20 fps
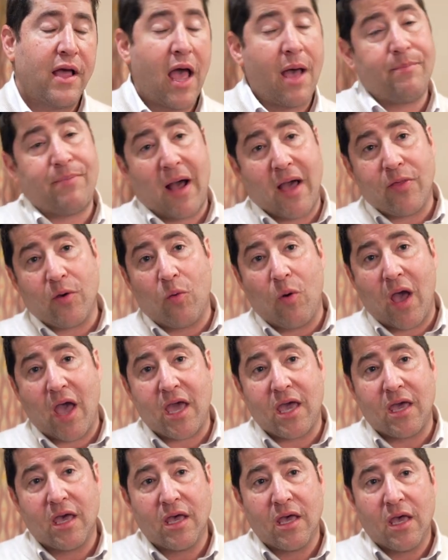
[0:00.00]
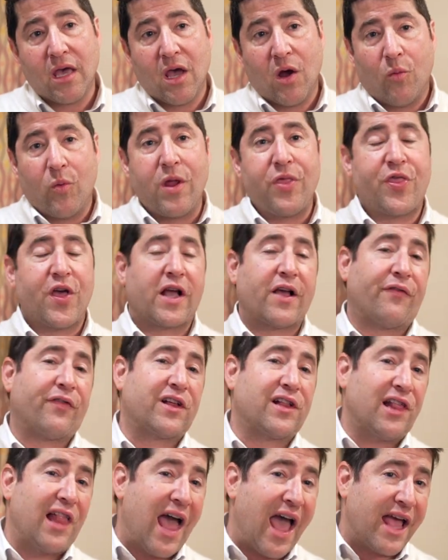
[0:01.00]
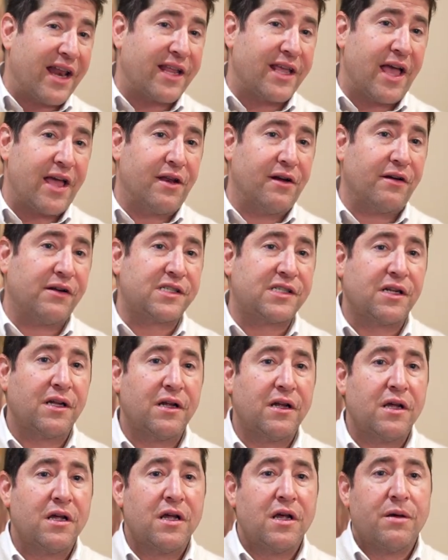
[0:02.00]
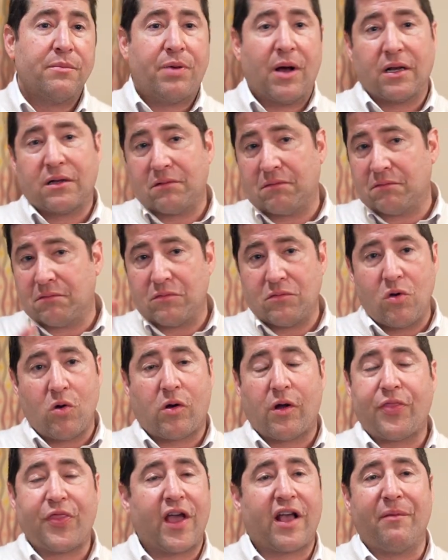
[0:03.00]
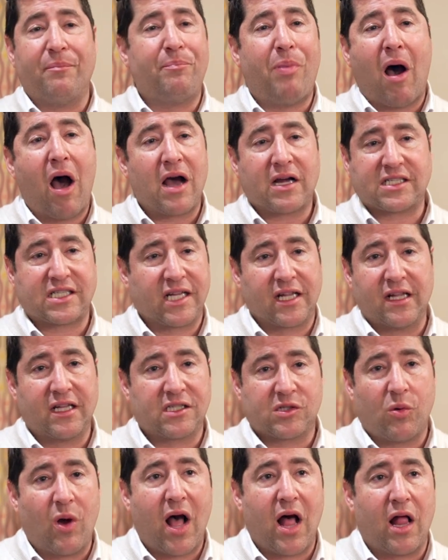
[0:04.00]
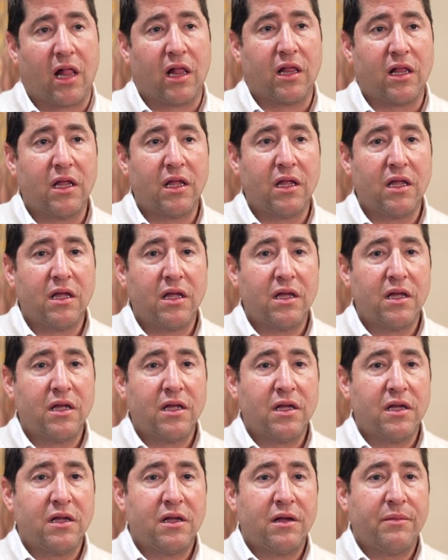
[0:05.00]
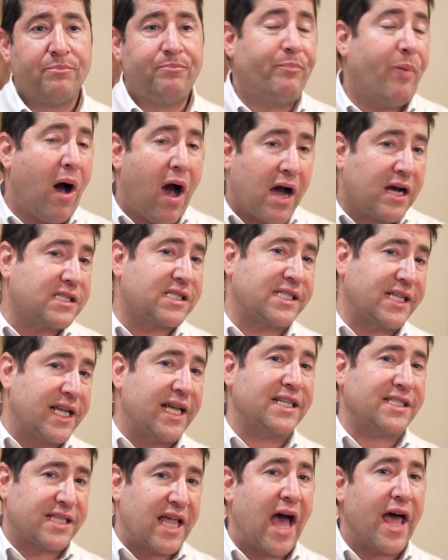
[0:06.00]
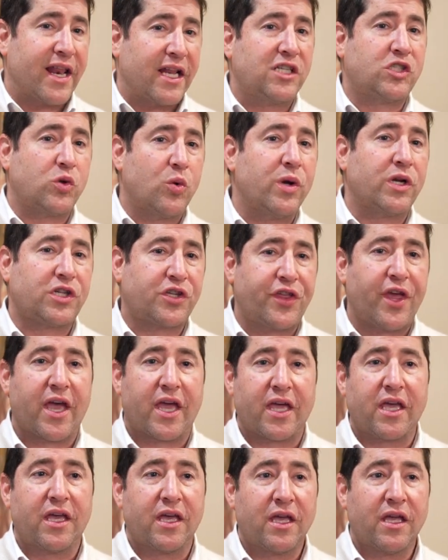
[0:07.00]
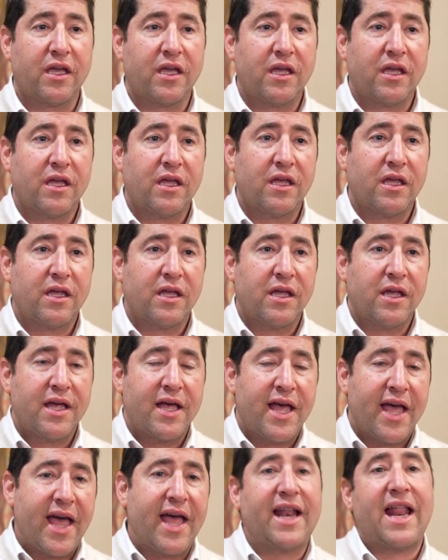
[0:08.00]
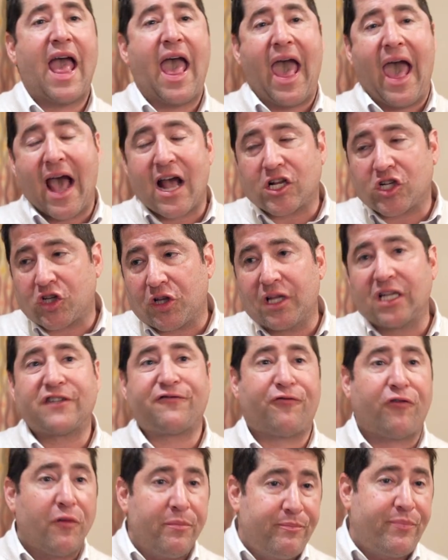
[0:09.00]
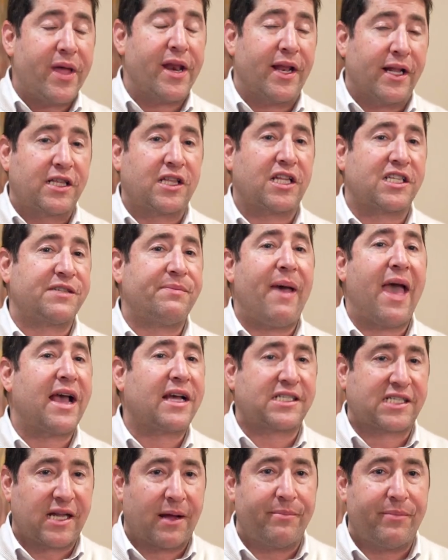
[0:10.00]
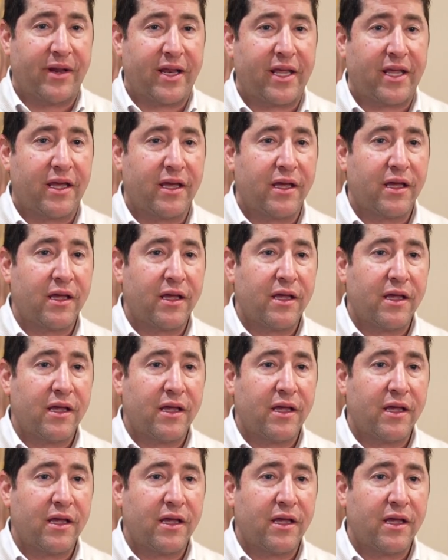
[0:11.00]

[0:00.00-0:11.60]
And by the way, we think of gladiators, but you could think of boxing as well. Boxing is not a Jewish thing. It actually is forbidden to smack somebody.